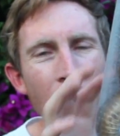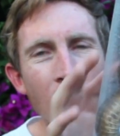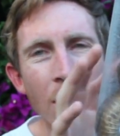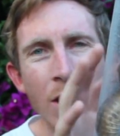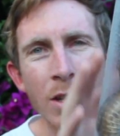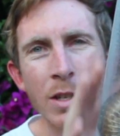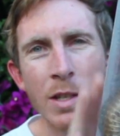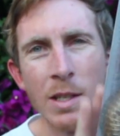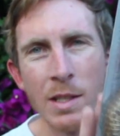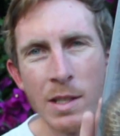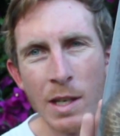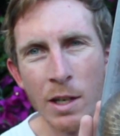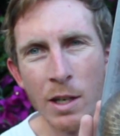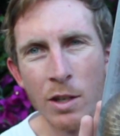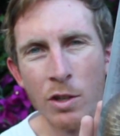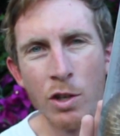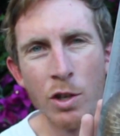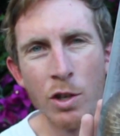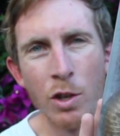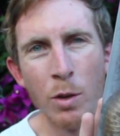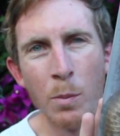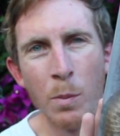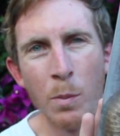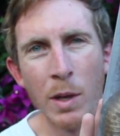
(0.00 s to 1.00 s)
because it's in a
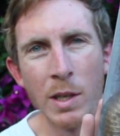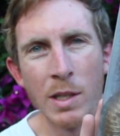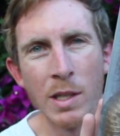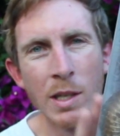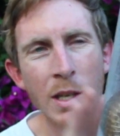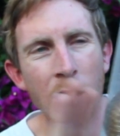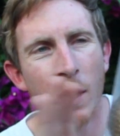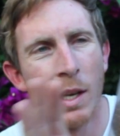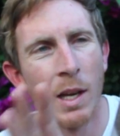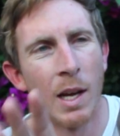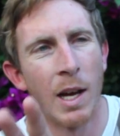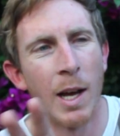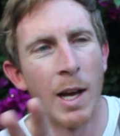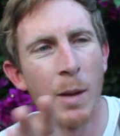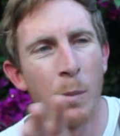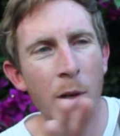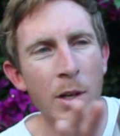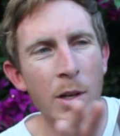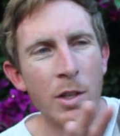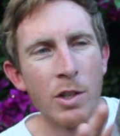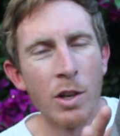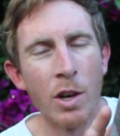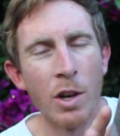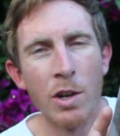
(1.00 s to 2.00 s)
tube, but I'm
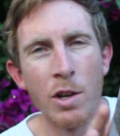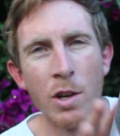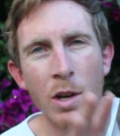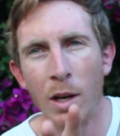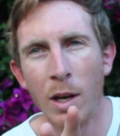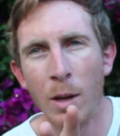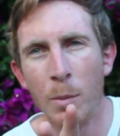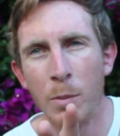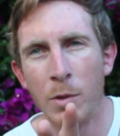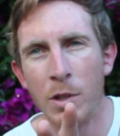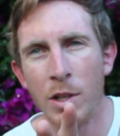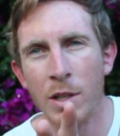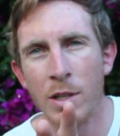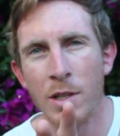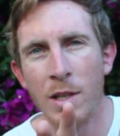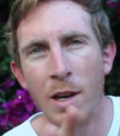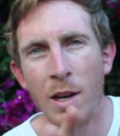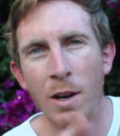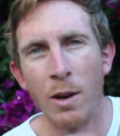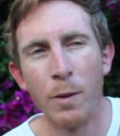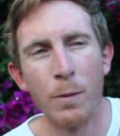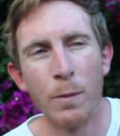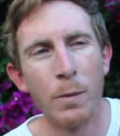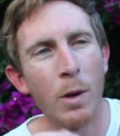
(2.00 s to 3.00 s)
going to show you a clip just
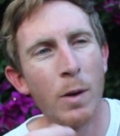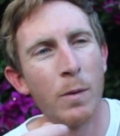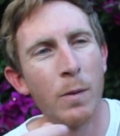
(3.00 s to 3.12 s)
now of,